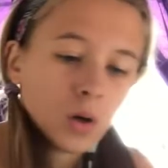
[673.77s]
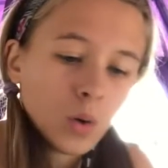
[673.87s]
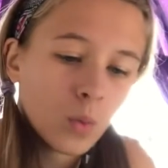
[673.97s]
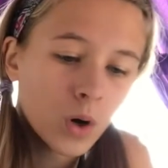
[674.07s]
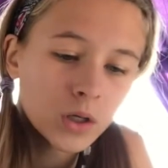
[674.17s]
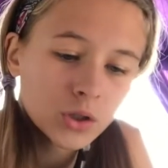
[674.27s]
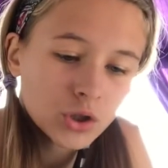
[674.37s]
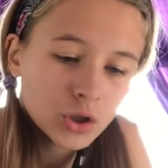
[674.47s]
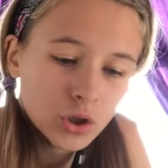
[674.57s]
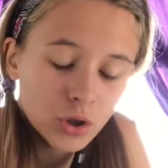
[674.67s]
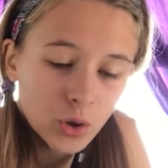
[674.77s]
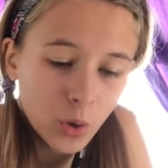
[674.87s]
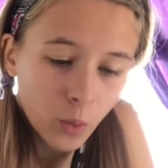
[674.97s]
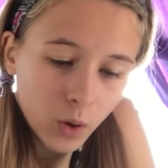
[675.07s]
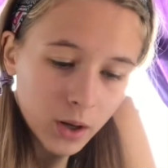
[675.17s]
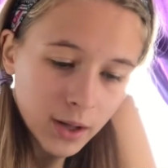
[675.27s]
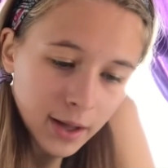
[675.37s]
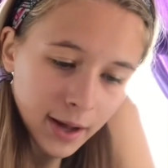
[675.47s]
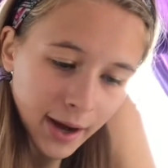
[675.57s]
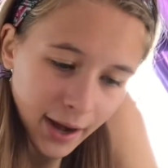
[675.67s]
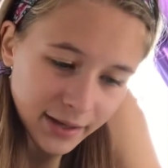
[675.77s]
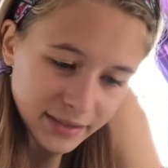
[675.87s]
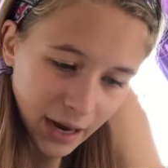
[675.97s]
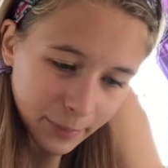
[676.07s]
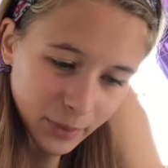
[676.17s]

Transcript: One, two. Adopt